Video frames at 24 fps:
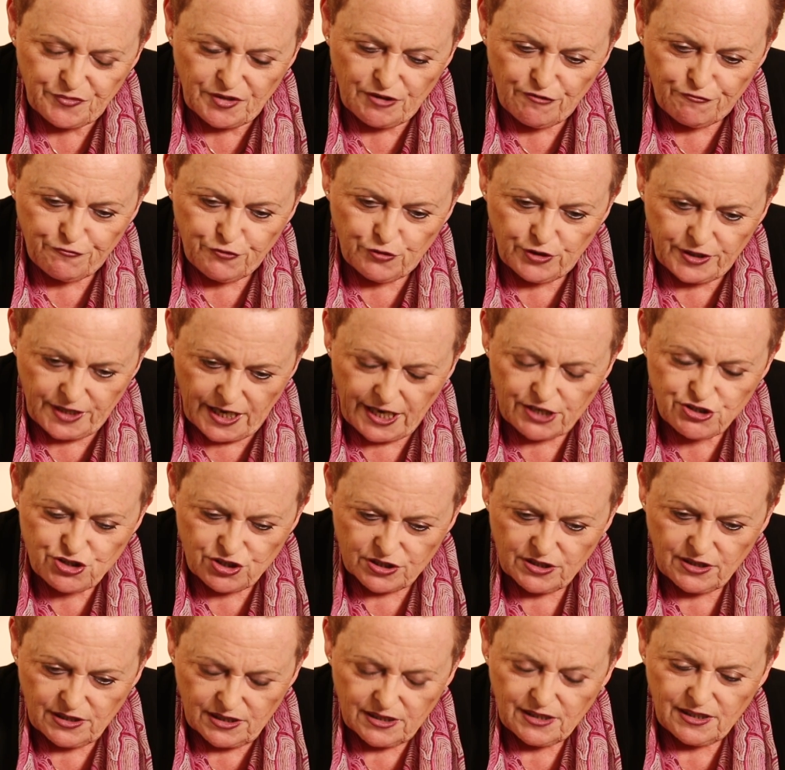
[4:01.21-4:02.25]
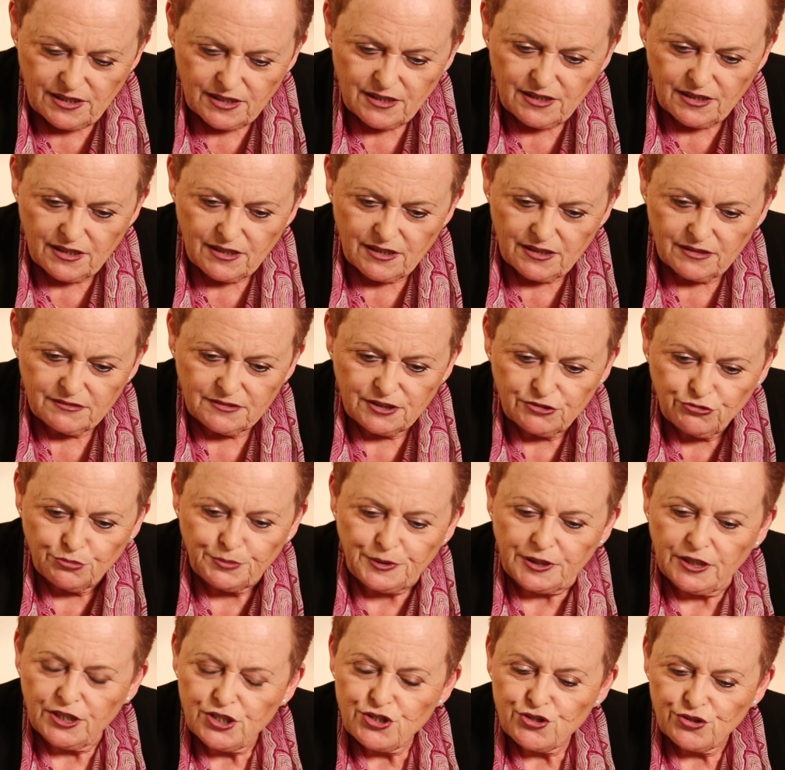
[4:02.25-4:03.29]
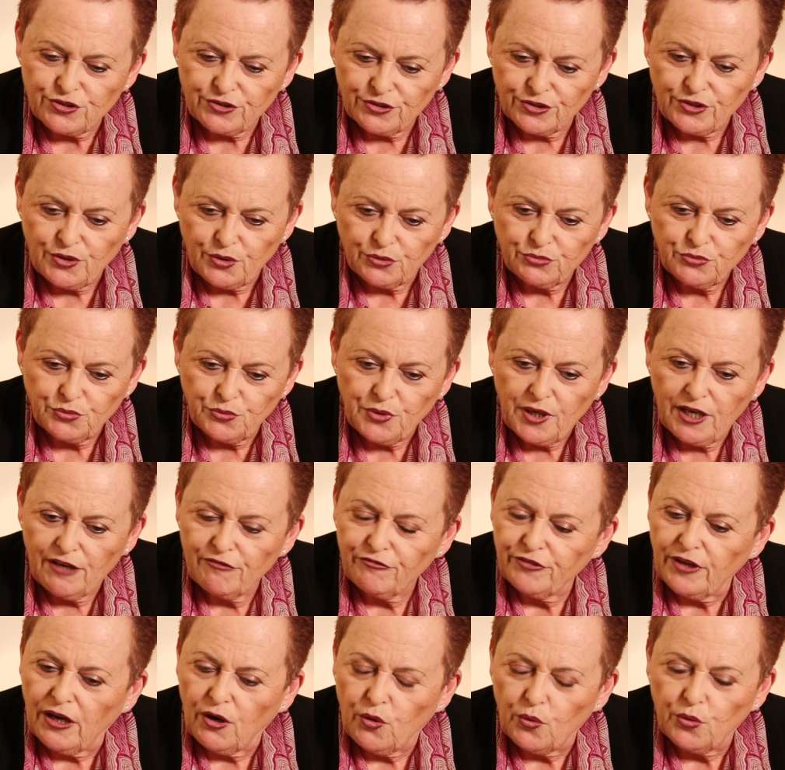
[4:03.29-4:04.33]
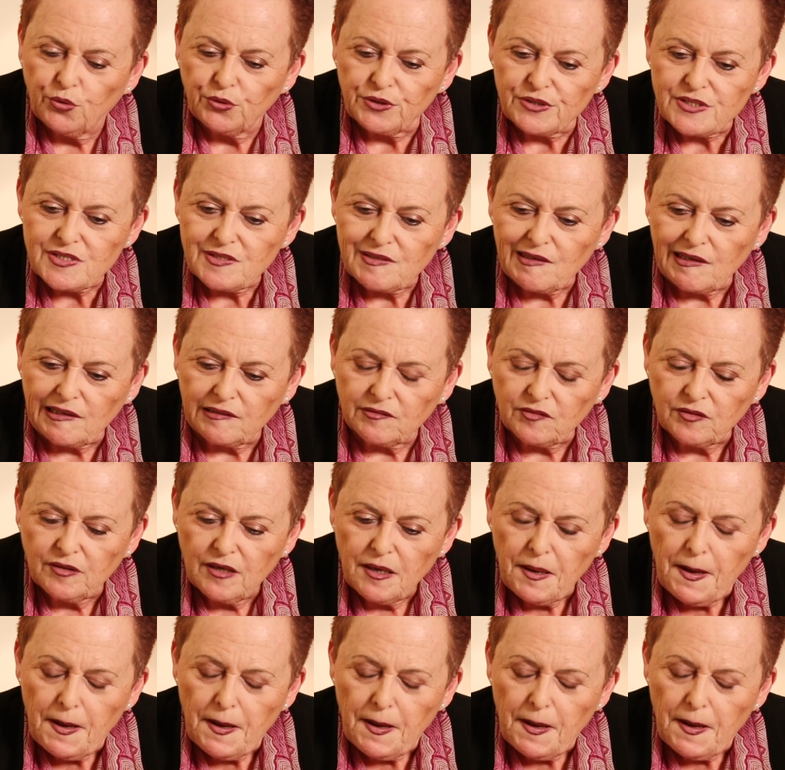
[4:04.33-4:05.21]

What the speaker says: for national determination, to have our own state.